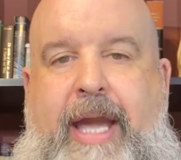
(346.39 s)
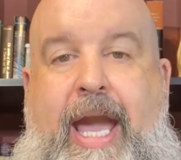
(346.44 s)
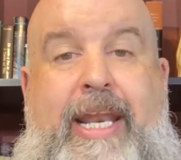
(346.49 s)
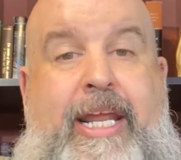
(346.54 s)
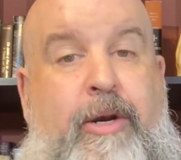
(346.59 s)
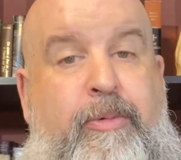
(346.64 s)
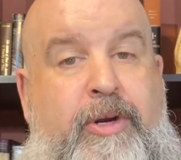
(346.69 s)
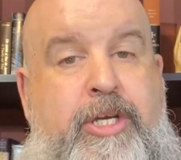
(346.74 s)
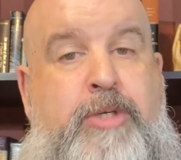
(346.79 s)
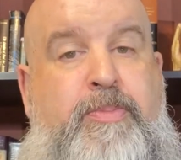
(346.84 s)
And
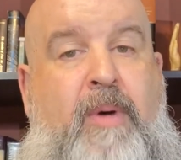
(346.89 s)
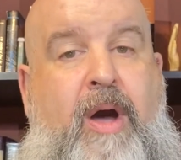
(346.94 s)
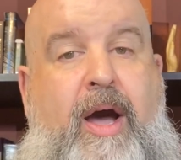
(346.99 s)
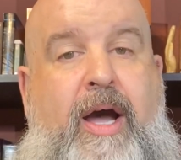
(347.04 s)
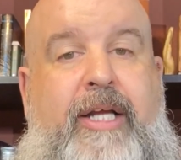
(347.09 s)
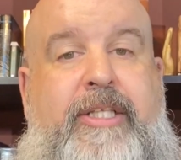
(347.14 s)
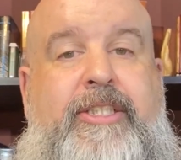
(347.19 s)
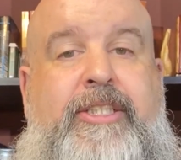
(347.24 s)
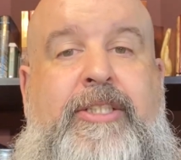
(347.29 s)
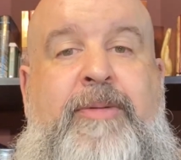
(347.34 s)
in
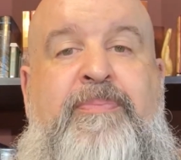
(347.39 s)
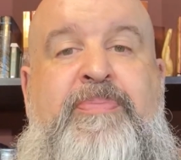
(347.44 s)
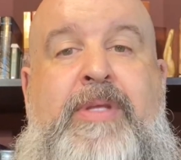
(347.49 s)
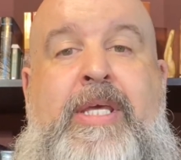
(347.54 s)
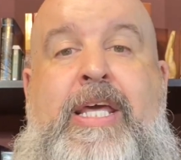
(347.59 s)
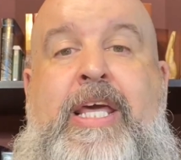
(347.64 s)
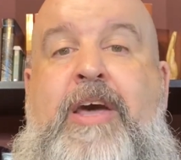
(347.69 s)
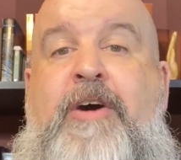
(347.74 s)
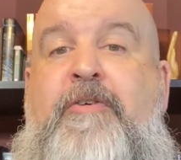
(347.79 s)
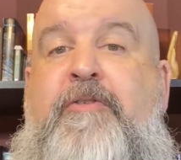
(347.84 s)
response,
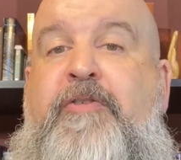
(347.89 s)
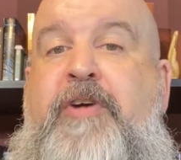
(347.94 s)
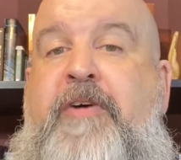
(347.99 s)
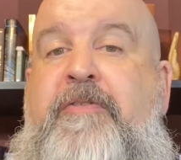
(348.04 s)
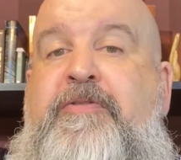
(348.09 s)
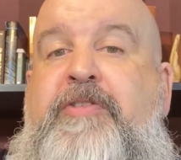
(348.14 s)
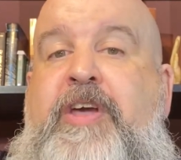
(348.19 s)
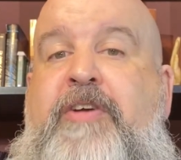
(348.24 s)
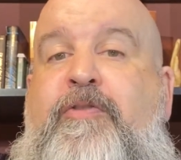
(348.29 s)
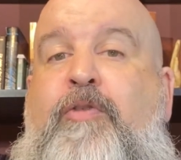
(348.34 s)

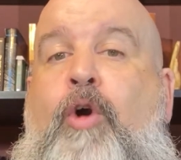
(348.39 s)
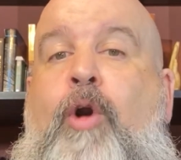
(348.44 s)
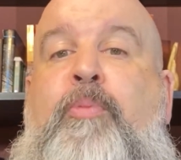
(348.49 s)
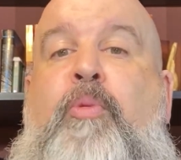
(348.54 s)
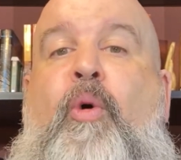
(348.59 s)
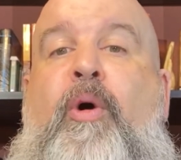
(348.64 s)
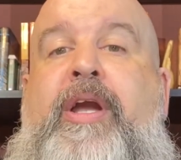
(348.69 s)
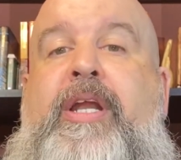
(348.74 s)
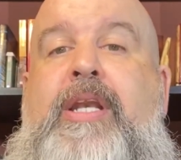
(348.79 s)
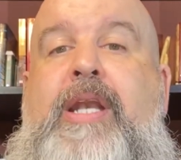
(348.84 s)
fifty-four
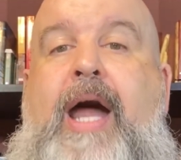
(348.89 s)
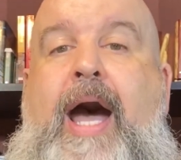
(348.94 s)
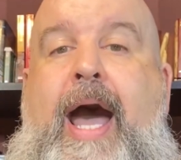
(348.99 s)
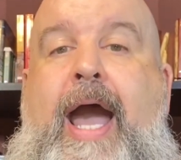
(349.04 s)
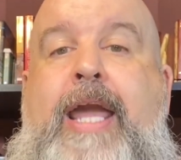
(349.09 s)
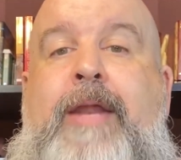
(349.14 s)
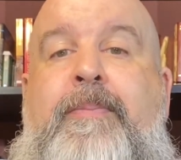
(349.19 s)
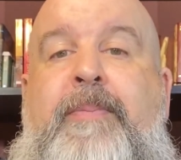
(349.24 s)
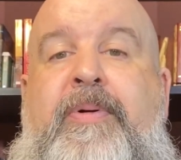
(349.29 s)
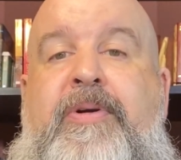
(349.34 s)
point
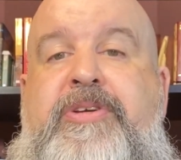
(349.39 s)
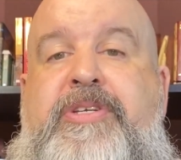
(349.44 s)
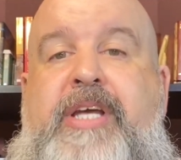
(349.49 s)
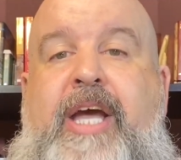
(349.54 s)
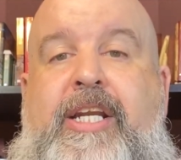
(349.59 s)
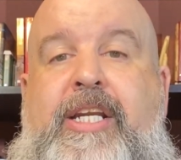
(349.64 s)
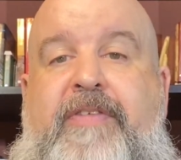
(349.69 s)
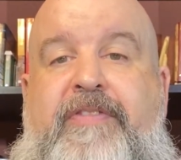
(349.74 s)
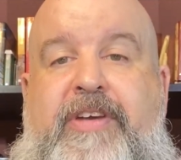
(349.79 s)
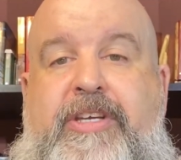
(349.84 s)
nine
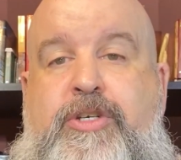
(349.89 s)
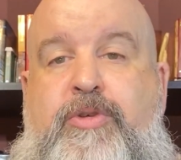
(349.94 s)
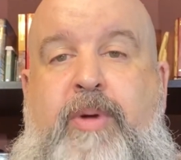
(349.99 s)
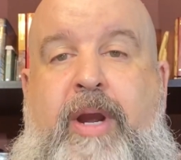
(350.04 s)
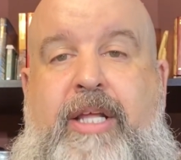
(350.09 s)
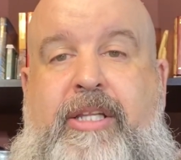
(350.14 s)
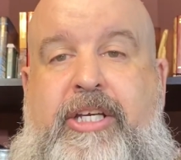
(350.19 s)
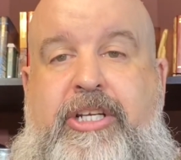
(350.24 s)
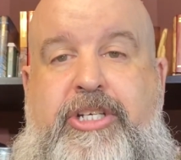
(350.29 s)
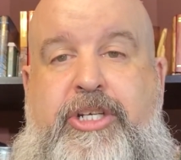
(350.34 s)
percent of
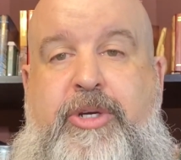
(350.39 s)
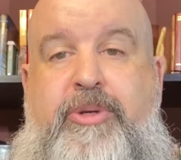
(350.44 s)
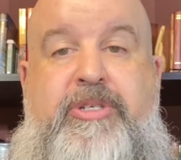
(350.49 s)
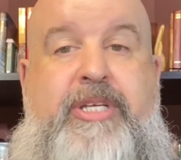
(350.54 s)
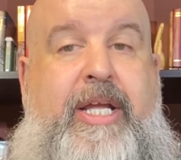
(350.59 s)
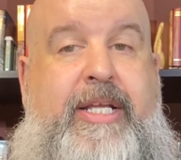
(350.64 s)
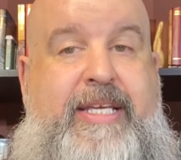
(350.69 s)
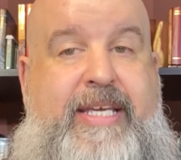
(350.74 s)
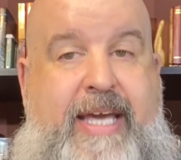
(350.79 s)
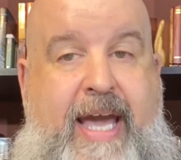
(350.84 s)
Israeli Jews
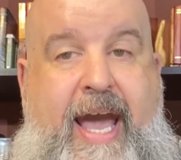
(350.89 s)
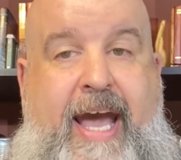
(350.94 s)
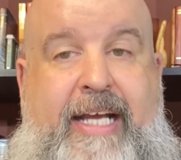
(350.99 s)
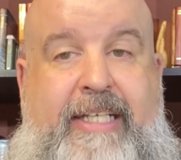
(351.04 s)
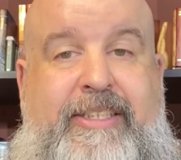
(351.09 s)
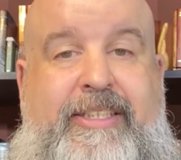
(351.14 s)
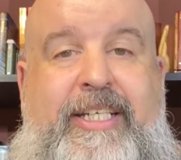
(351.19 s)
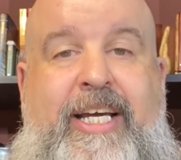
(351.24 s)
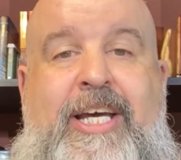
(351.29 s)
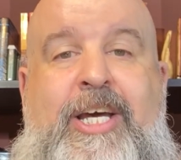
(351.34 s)
said
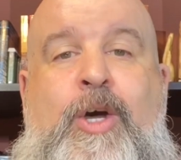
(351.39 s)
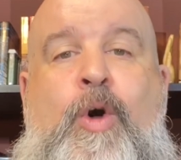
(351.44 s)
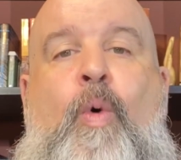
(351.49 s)
yes,